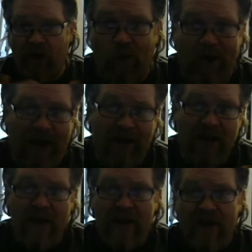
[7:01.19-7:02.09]
White,
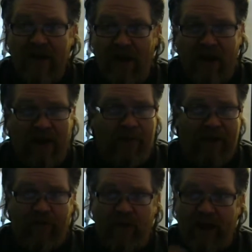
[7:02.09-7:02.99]

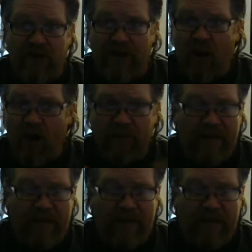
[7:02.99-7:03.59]
Matthew Ashley, all of them.